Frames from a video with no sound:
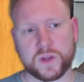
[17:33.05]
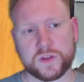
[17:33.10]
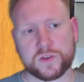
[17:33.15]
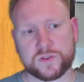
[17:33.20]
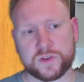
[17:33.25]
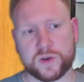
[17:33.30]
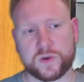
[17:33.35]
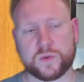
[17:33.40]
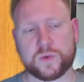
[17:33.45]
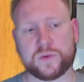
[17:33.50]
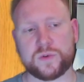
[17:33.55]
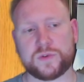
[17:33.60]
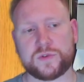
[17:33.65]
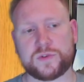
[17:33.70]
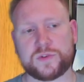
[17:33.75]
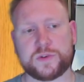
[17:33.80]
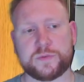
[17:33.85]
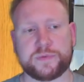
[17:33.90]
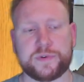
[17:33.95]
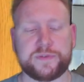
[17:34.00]
So
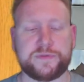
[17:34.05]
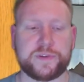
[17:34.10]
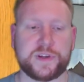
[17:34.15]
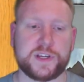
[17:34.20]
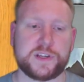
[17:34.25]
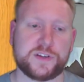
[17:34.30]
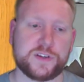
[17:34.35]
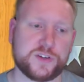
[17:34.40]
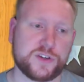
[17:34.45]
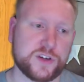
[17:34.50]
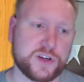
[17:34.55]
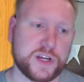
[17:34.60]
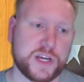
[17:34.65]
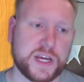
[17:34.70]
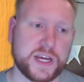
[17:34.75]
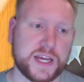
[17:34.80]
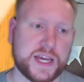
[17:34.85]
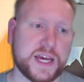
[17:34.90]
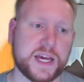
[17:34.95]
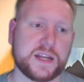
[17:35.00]
to briefly touch on
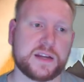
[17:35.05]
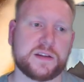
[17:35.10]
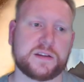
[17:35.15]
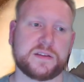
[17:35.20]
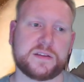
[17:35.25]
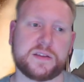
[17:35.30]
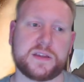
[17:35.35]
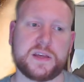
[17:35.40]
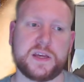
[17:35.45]
it again,